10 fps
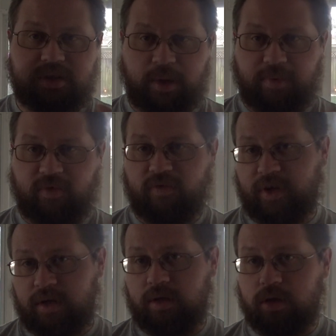step of
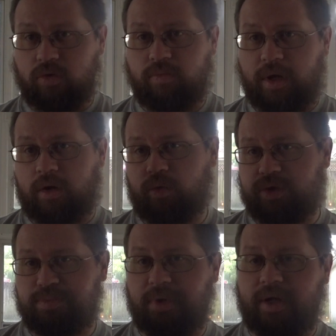defining go to bed or
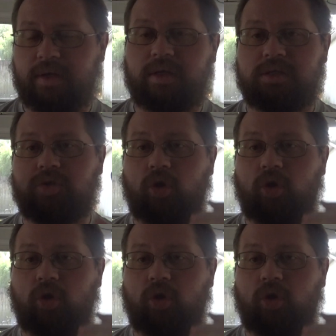spot is